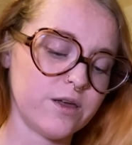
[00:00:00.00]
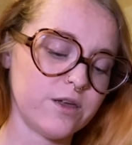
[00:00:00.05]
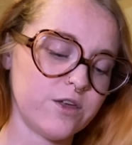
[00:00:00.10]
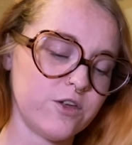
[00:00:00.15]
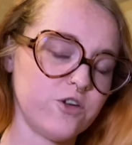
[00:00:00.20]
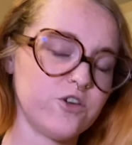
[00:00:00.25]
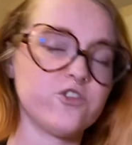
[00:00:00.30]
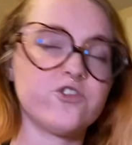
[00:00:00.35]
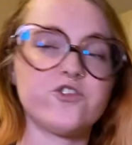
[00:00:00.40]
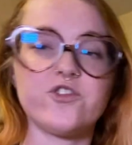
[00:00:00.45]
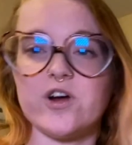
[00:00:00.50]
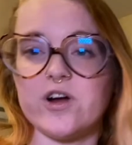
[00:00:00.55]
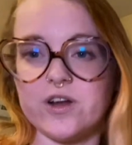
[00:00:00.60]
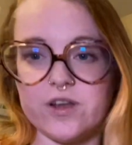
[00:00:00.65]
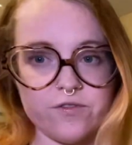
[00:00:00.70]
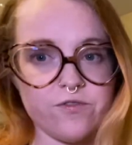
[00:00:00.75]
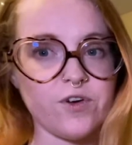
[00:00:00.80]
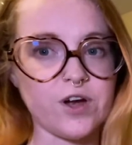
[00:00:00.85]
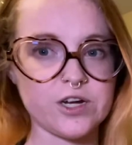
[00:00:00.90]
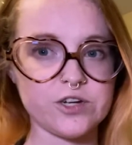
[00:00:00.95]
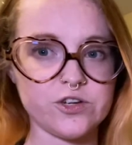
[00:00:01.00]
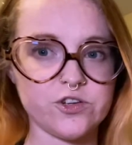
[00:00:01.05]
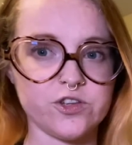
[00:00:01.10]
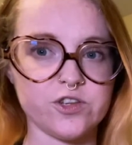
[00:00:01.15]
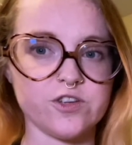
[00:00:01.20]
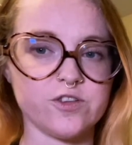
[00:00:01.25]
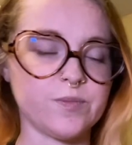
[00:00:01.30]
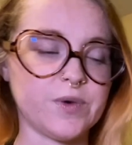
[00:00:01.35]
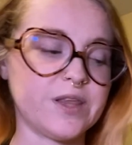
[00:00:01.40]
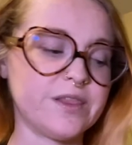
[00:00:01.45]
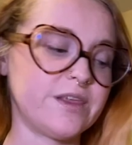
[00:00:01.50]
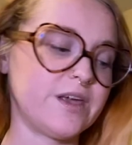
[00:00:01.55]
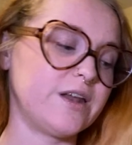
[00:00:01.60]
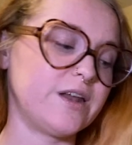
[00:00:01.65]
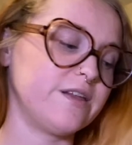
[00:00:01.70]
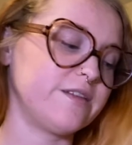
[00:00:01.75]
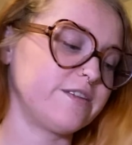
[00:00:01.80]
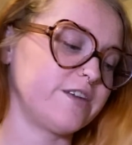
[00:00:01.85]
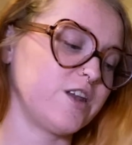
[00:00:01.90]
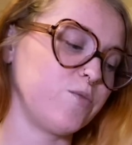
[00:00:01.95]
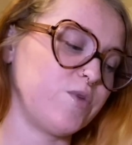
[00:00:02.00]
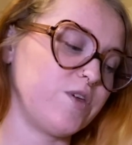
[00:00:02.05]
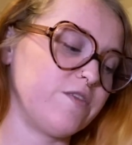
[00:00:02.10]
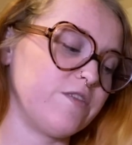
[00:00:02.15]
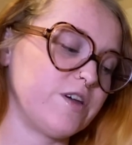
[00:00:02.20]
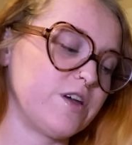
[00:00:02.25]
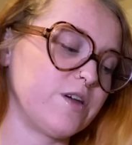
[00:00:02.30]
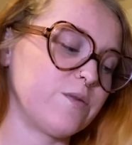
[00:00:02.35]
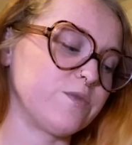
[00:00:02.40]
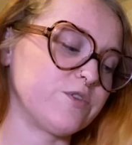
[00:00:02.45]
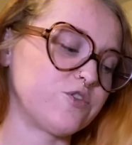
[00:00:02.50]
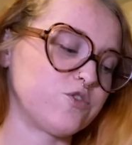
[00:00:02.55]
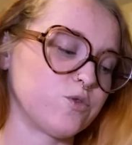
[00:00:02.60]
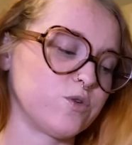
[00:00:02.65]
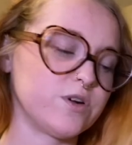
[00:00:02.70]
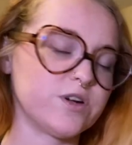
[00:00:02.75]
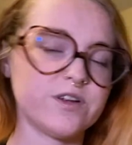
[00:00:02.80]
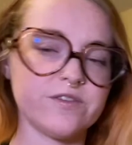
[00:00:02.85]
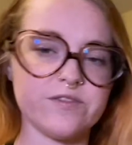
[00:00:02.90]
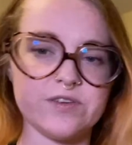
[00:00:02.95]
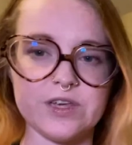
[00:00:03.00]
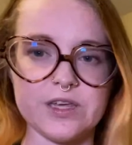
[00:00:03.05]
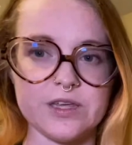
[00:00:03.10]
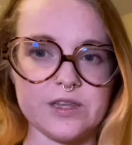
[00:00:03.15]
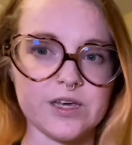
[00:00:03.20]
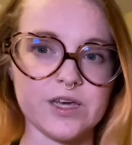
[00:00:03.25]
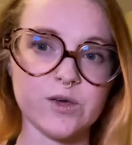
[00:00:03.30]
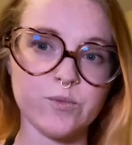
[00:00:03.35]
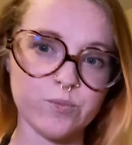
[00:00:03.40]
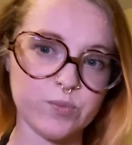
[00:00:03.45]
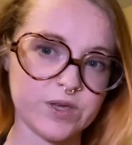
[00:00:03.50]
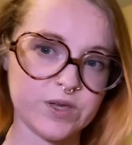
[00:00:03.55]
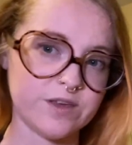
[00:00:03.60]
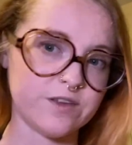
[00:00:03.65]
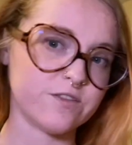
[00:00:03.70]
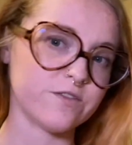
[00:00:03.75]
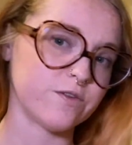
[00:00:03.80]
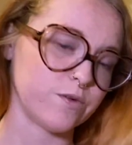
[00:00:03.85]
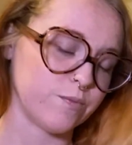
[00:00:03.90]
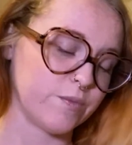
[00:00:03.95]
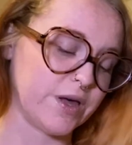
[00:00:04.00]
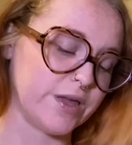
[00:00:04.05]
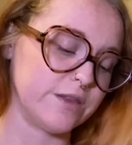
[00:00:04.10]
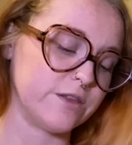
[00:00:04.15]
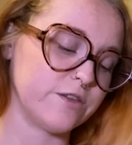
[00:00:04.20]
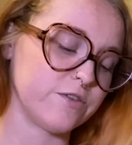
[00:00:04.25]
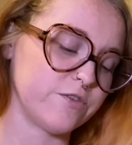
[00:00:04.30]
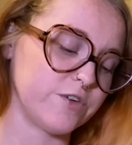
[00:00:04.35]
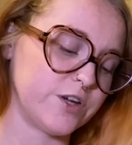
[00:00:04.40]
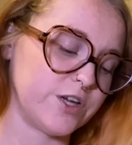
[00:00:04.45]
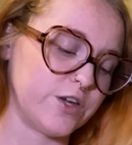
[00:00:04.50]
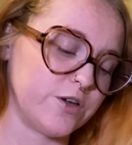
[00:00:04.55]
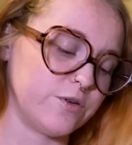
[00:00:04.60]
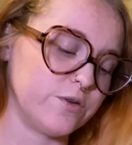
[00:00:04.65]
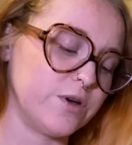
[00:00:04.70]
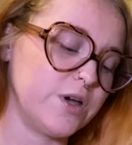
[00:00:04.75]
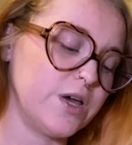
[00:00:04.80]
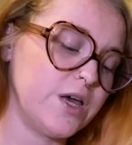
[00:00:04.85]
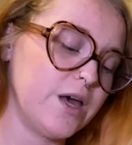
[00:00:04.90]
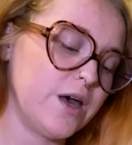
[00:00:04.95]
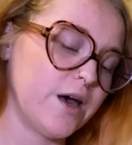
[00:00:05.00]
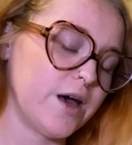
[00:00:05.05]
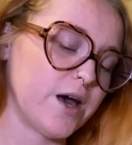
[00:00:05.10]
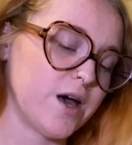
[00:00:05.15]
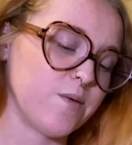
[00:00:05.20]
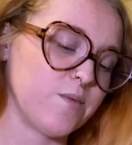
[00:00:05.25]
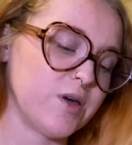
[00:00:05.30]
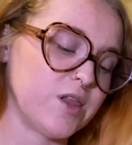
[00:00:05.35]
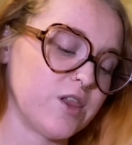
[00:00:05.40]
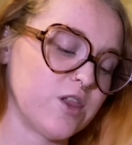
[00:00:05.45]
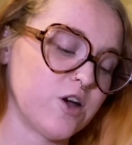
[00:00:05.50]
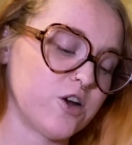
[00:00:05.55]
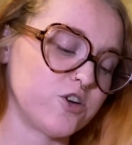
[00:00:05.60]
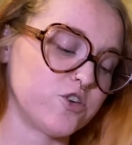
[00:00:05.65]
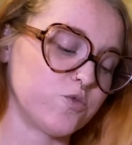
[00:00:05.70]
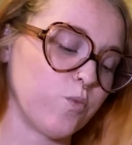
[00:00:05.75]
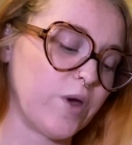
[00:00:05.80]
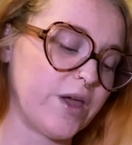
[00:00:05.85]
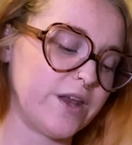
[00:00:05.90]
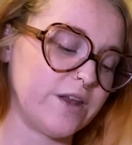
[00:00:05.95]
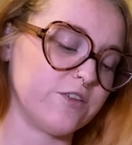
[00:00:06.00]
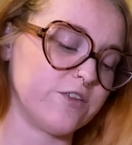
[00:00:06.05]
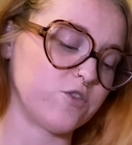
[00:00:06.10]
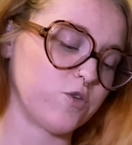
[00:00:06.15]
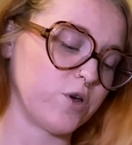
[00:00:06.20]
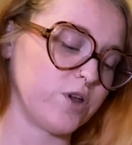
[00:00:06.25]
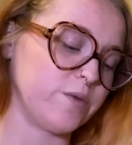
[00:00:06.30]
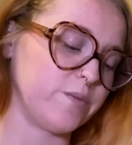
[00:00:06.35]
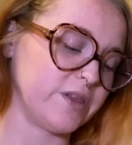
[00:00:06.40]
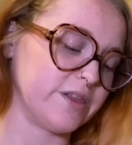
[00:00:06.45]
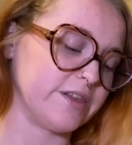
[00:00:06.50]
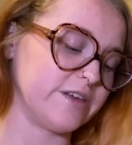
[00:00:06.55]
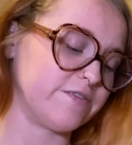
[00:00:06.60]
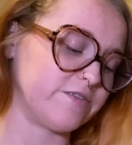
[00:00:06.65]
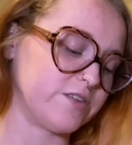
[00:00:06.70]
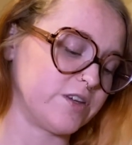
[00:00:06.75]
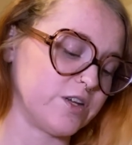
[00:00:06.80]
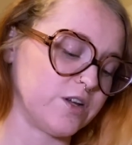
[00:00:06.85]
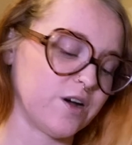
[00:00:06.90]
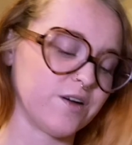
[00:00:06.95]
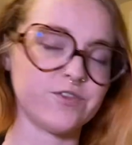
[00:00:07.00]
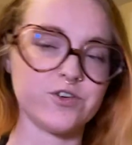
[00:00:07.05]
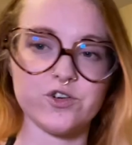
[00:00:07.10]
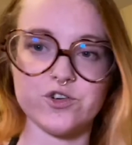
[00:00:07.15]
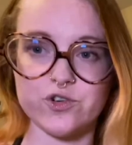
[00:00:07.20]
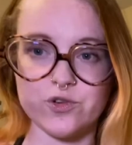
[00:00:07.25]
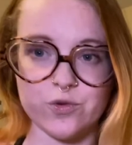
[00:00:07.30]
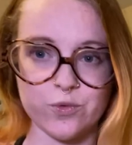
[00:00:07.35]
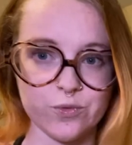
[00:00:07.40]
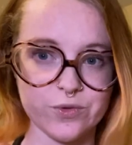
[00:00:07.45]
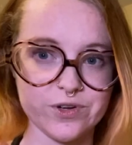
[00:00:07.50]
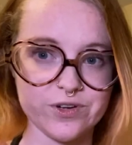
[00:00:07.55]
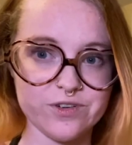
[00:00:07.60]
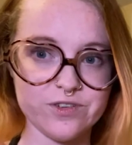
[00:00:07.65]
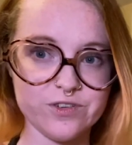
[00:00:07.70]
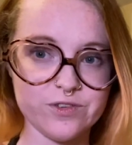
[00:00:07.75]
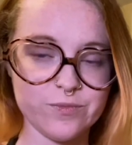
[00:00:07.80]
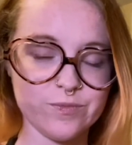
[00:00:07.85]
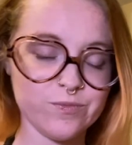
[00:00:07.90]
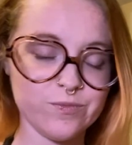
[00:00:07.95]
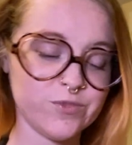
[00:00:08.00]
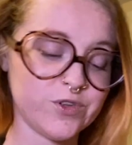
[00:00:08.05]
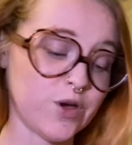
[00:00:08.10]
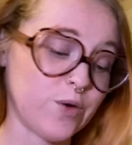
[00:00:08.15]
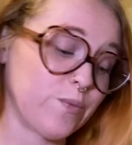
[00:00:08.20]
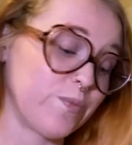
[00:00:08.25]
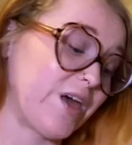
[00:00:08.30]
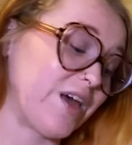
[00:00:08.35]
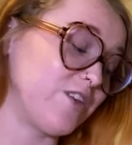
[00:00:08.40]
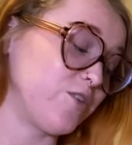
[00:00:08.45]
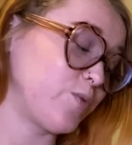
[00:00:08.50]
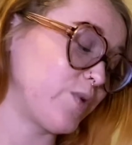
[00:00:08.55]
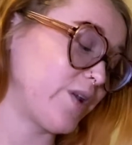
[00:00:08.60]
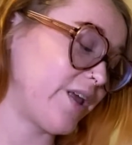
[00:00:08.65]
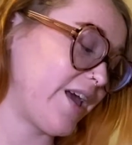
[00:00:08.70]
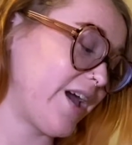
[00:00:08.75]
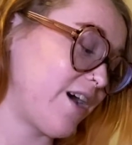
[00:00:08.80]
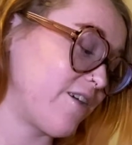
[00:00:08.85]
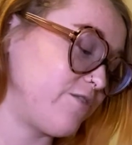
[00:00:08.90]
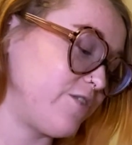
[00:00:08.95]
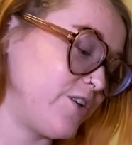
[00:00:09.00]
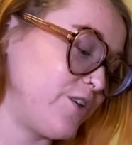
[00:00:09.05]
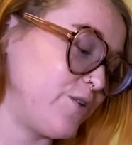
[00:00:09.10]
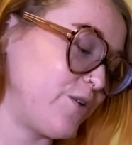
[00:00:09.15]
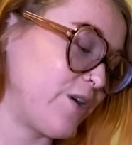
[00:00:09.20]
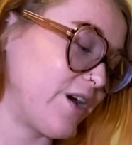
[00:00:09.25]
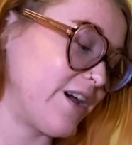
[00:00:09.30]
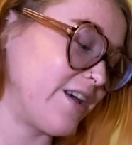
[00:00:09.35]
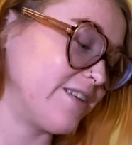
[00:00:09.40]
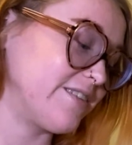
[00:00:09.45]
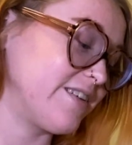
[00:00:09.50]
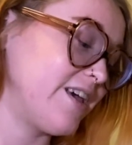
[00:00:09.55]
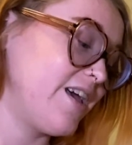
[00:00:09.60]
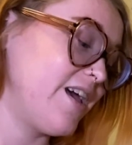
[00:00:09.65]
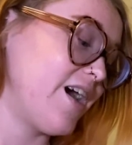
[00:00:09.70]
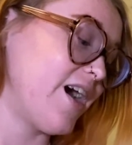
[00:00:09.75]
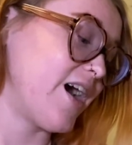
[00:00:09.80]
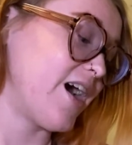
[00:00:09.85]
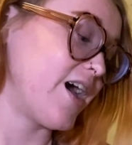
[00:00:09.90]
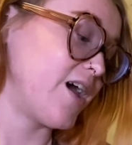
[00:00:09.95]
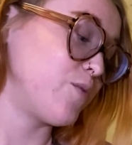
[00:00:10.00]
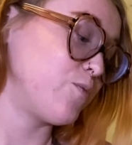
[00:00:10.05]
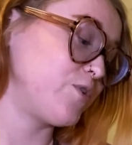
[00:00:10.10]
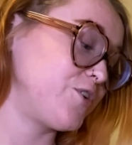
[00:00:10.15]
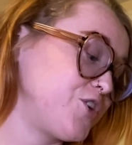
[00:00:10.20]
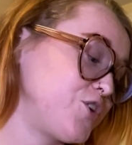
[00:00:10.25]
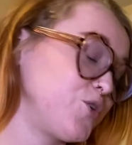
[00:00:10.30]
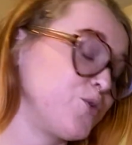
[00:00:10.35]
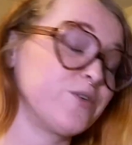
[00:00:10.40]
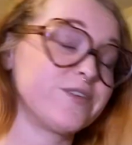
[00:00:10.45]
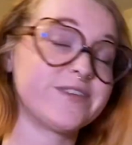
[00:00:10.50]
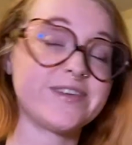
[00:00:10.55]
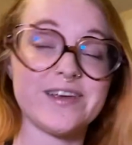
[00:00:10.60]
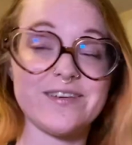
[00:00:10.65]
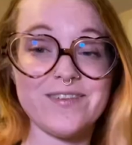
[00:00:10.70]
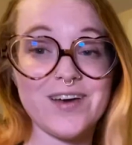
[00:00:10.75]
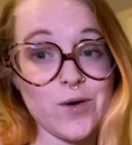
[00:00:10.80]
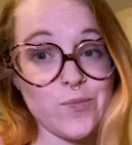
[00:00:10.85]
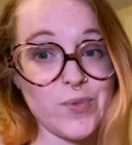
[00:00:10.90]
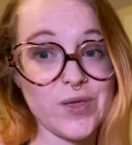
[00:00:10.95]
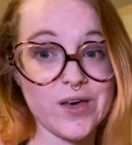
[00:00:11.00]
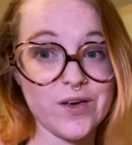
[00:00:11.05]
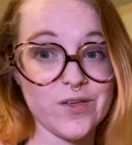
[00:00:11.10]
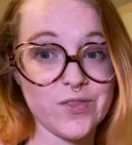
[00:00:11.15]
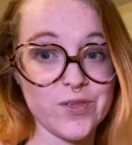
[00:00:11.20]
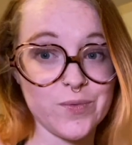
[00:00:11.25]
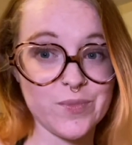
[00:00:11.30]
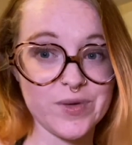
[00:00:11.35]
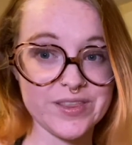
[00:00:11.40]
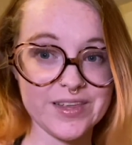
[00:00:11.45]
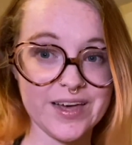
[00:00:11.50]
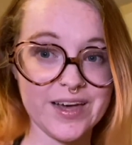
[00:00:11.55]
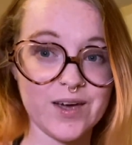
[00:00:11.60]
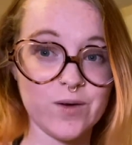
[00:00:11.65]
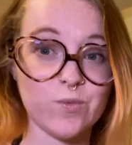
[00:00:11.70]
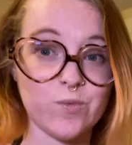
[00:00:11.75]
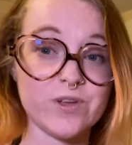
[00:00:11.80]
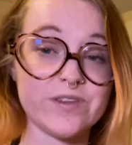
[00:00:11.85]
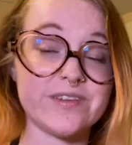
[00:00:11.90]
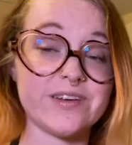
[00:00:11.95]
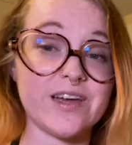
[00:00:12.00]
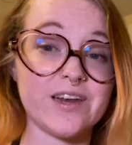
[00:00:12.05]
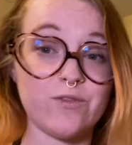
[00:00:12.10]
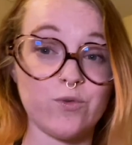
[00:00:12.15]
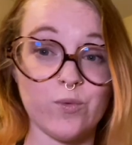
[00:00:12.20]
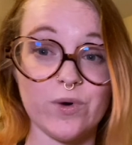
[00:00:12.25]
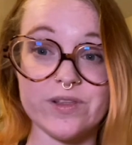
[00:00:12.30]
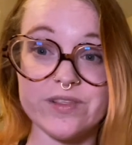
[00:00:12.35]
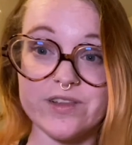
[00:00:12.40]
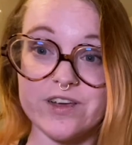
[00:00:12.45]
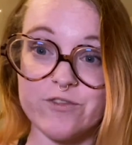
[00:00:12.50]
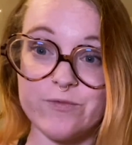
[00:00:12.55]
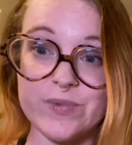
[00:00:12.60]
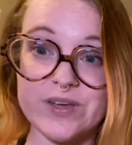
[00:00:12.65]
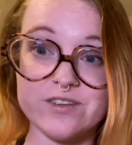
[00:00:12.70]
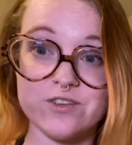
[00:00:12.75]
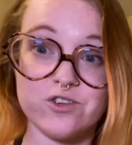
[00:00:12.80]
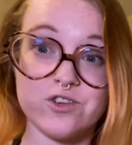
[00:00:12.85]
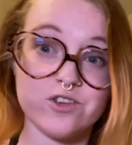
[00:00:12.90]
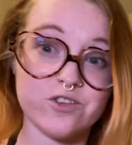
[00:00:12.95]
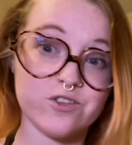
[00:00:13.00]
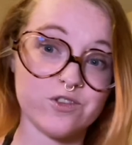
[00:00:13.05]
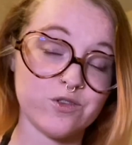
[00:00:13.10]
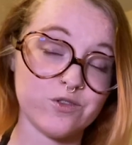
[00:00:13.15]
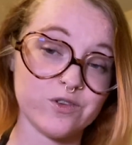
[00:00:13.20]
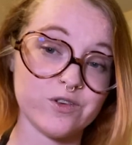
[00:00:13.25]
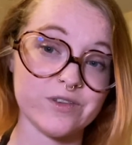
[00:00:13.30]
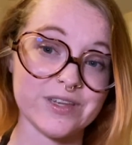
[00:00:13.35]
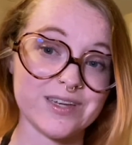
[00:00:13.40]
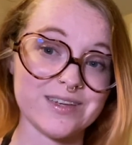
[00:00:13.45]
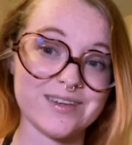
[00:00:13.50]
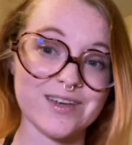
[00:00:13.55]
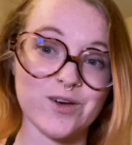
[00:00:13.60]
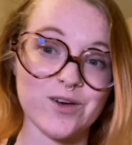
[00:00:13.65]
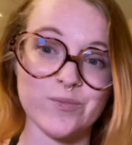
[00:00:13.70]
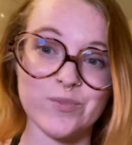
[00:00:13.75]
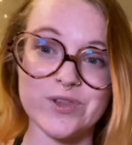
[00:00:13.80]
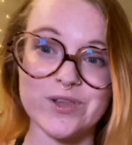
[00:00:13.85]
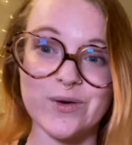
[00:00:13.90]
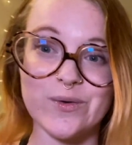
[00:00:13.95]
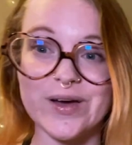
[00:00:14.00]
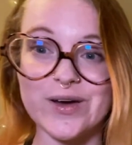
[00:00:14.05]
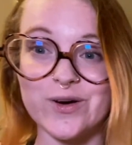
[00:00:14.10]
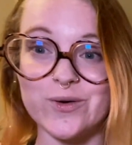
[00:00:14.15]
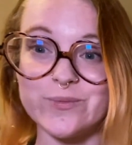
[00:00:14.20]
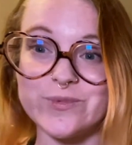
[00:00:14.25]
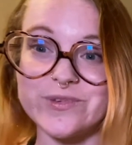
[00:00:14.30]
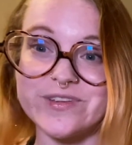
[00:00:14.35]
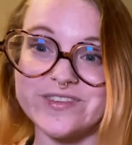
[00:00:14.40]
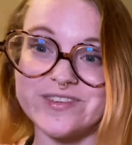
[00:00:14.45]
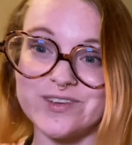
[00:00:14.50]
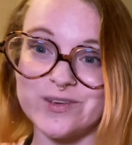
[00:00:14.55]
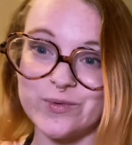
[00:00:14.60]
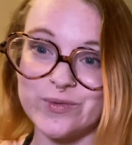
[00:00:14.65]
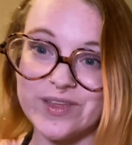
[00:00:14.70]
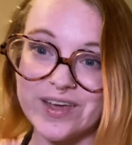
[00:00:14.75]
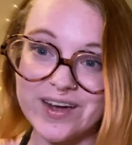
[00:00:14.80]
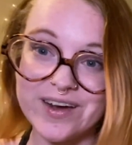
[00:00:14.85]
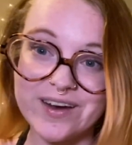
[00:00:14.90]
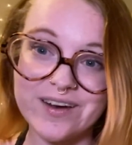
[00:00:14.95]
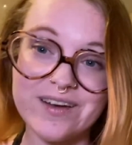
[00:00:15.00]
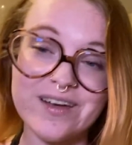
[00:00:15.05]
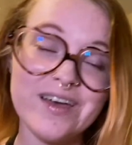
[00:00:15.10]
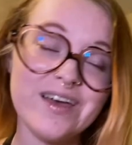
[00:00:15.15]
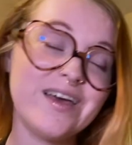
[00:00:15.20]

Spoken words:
You're starting fresh this month, and it's going to be a very restorative, healing, peaceful month for you. A large weight is going to be lifted off your shoulders. So that's what I have for you guys. I am wishing you a safe, happy, healthy month ahead. Once again, if you want love messages, those are linked down below. I hope to see you there.